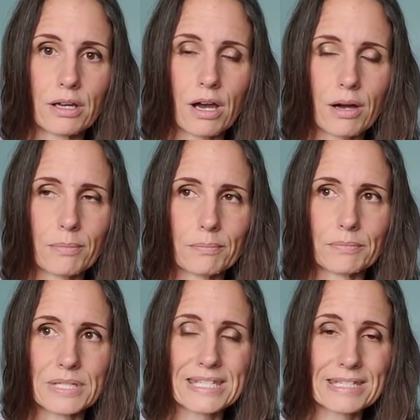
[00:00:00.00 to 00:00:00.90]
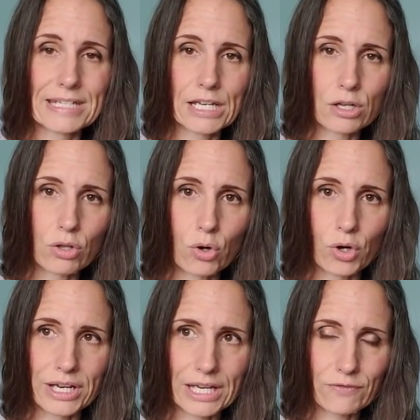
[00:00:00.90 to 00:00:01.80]
um, skill
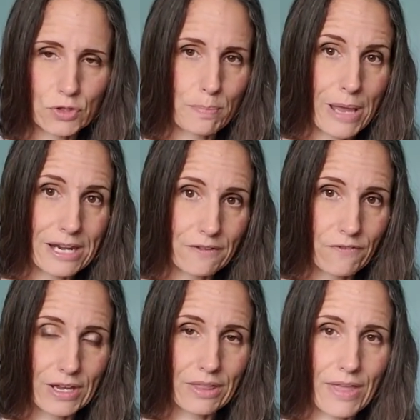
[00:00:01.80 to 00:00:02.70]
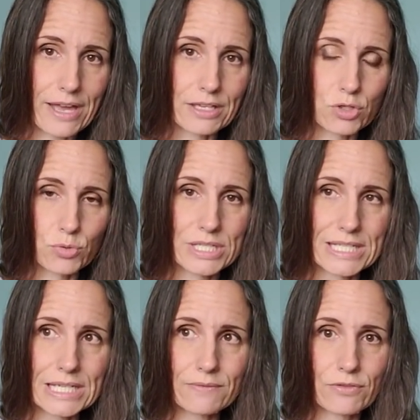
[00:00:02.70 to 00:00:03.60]
or gift or benefit that is
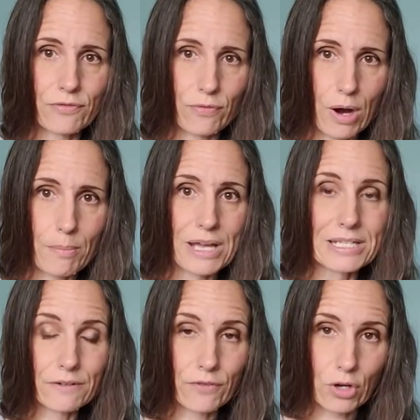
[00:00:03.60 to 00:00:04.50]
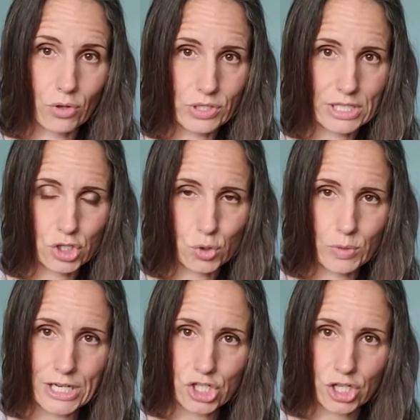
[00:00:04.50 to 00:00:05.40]
received from a difficult
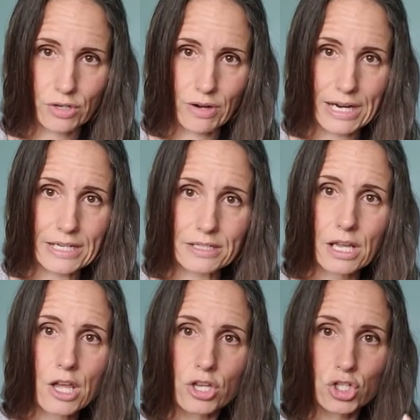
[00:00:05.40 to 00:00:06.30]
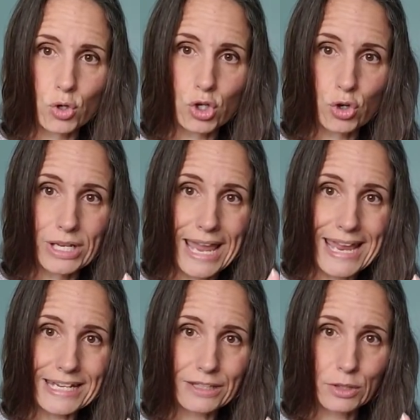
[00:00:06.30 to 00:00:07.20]
situation, right? So you're
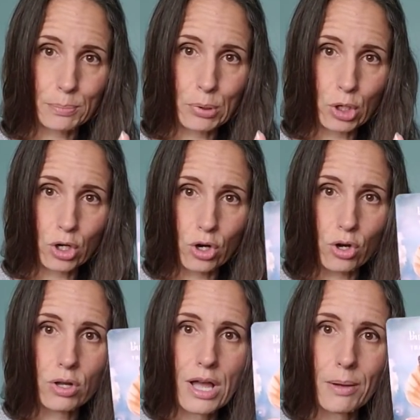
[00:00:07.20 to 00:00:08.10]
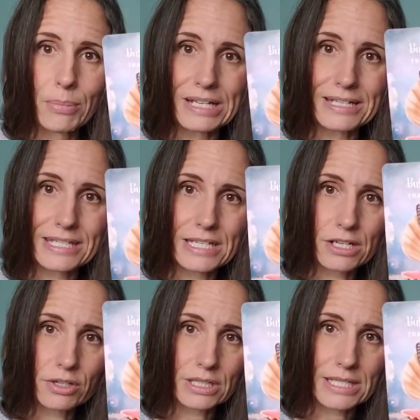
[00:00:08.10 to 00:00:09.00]
gaining the pearl, but you see
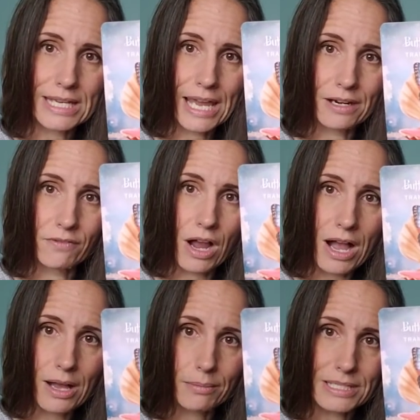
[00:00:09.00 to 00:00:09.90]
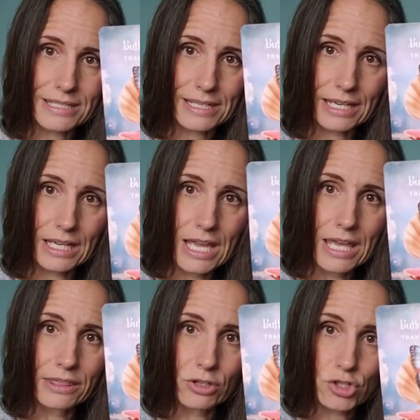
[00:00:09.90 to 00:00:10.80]
here in the 10 of cups, it's like
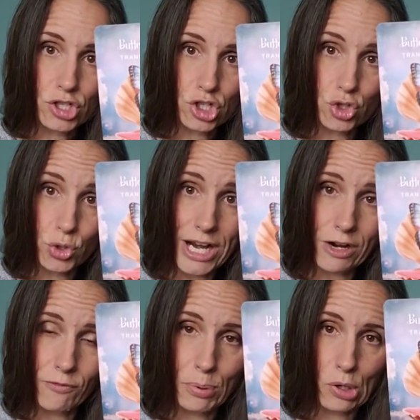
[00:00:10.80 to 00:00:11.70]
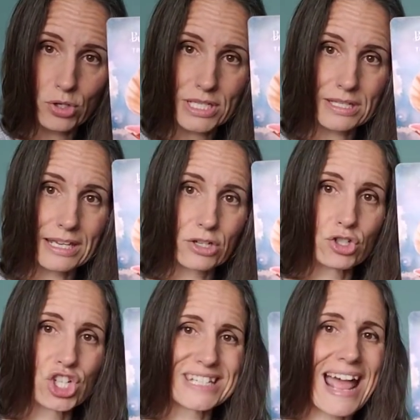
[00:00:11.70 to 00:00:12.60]
there's a string of pearls. It's like you're
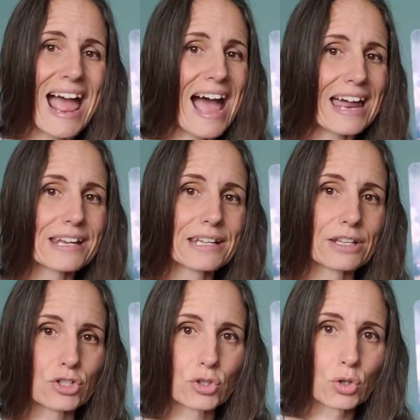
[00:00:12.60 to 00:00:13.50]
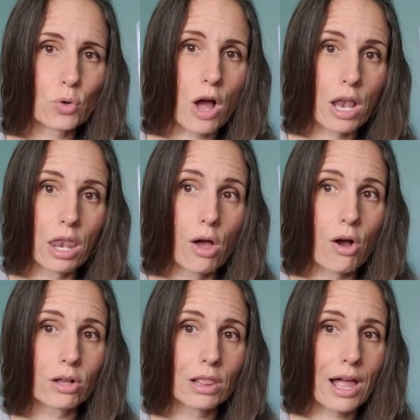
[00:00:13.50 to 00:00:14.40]
just adding it to a
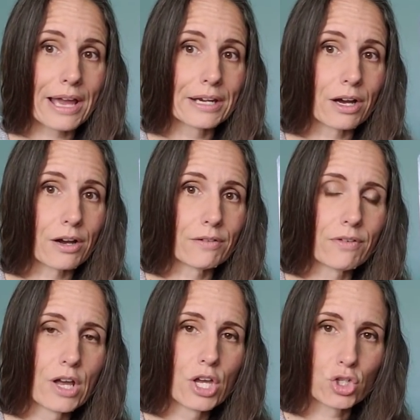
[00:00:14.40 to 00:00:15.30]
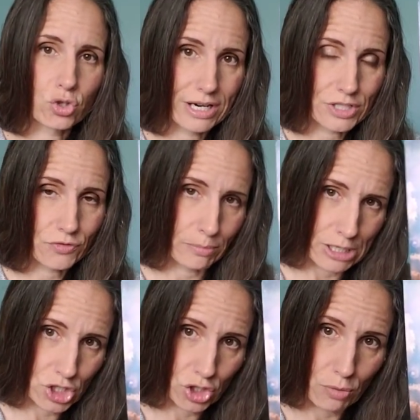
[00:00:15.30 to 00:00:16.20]
long line of
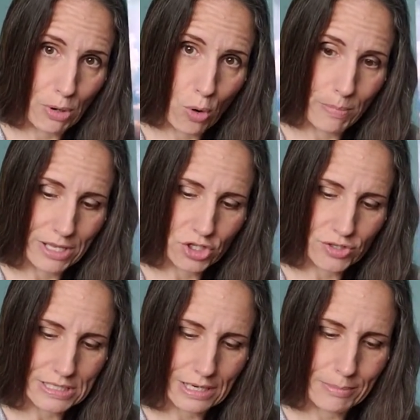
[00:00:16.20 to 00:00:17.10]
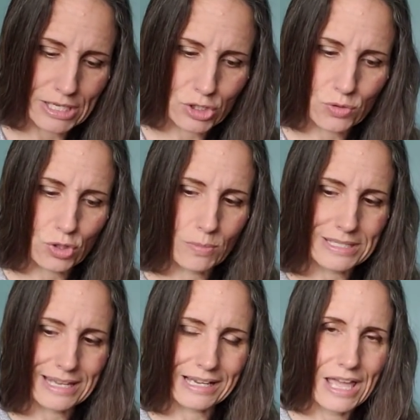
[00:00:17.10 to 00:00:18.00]
transformational moments. You see what I mean? So it's
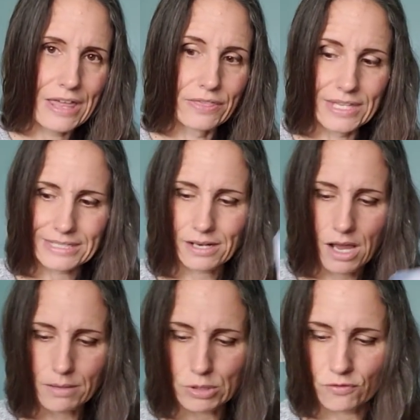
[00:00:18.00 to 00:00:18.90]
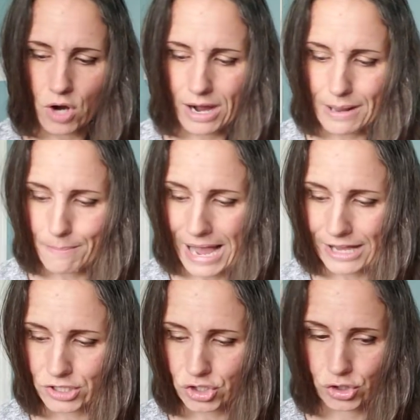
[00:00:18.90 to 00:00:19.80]
almost like this time you've got it
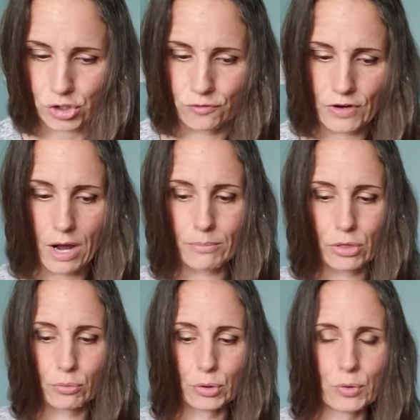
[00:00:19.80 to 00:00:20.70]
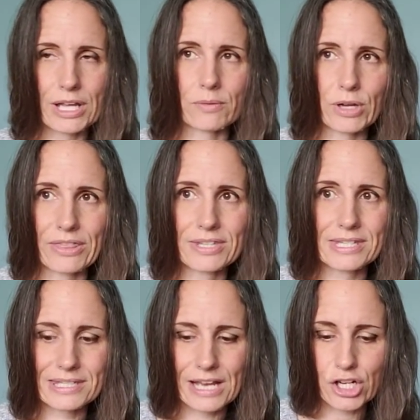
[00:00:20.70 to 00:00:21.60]
mastered. You've come through it with
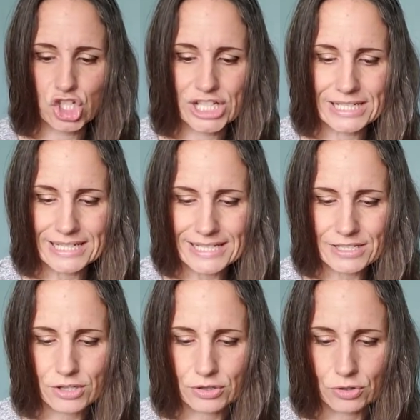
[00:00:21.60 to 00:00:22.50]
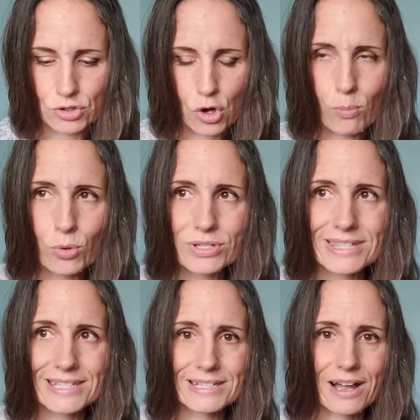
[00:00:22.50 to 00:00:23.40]
such ease that there's almost
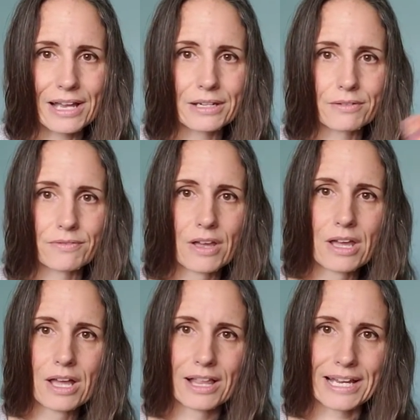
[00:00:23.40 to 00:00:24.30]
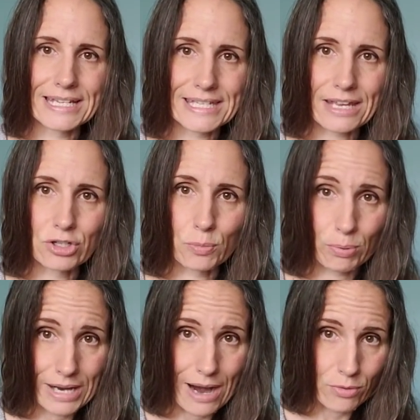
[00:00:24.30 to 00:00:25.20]
this kind of, like I said, you're
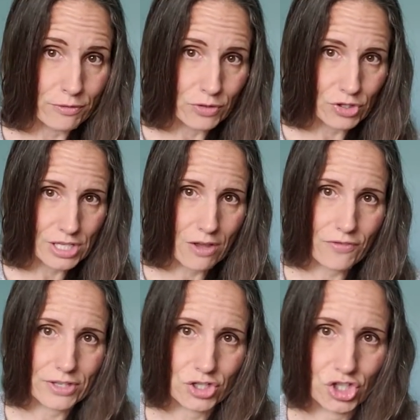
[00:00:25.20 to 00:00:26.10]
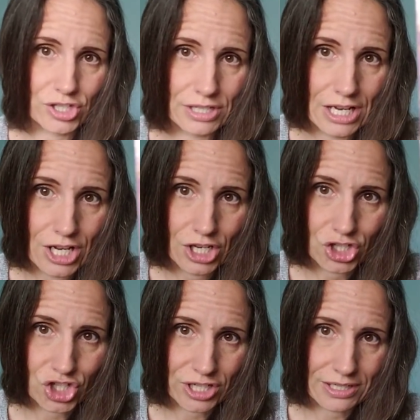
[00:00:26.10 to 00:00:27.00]
proud of yourself. That's she's,
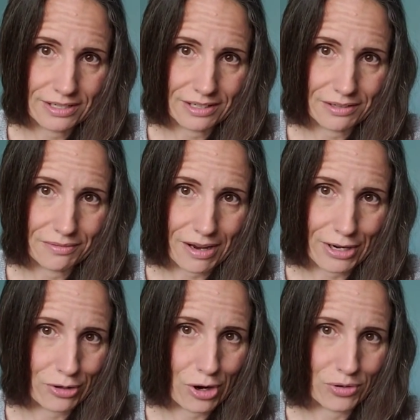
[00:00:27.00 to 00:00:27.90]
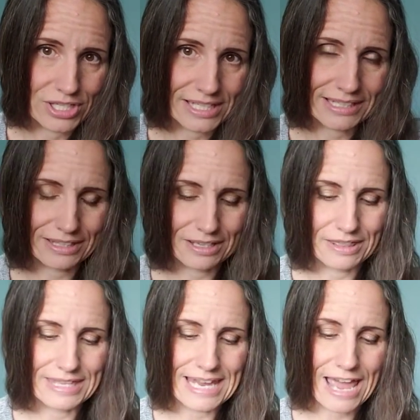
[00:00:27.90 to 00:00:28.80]
she I don't know. It's like
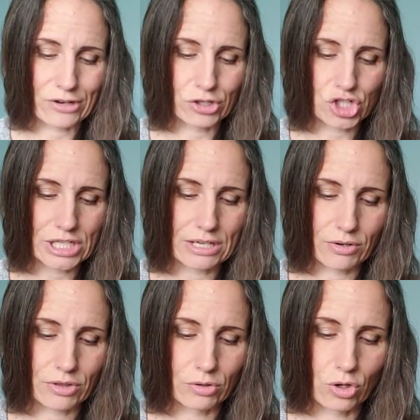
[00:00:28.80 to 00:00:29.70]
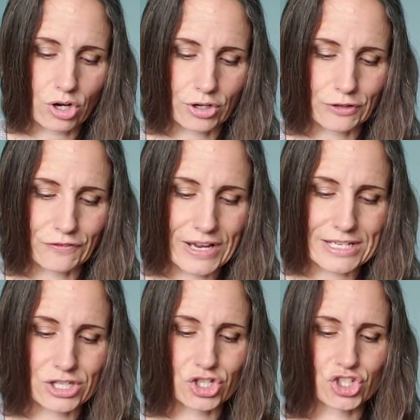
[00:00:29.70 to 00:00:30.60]
the the energy or the look on her
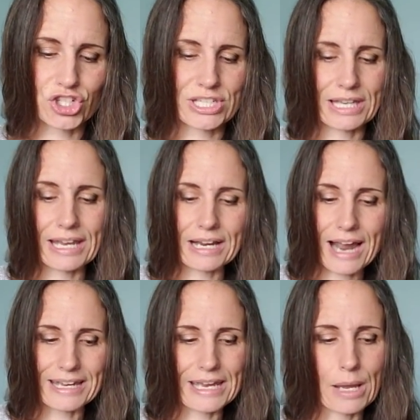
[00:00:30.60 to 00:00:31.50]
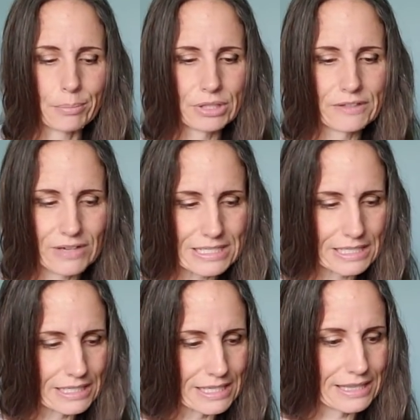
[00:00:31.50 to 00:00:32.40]
face is just like I can't believe I
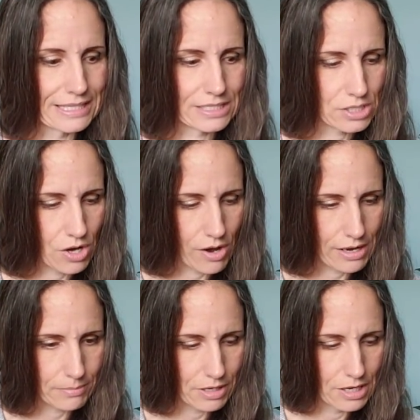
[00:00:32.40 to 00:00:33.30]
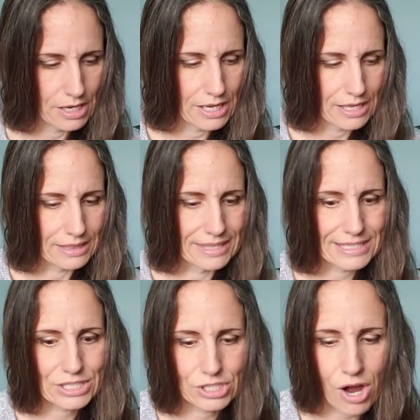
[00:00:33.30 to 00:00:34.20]
did it this time.
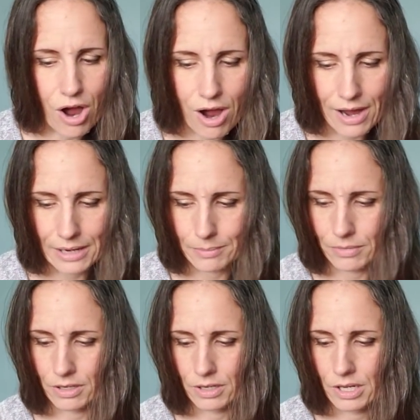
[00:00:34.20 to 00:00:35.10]
This time,